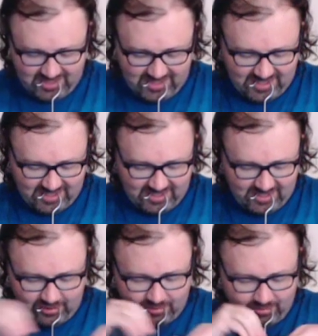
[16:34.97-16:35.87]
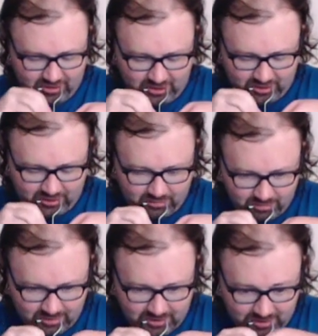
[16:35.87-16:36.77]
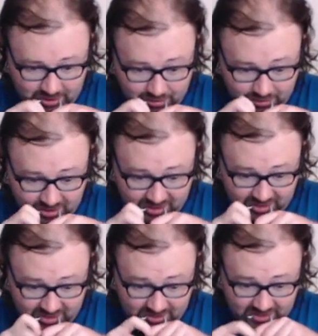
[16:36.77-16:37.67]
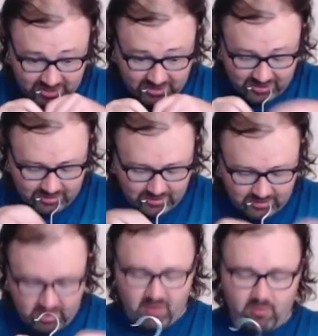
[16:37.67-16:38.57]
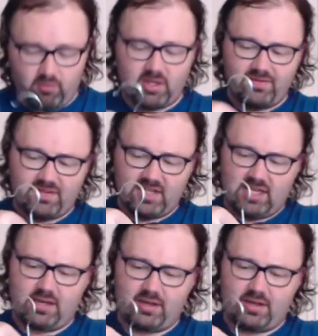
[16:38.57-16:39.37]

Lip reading: And it was one of the interesting things that one of the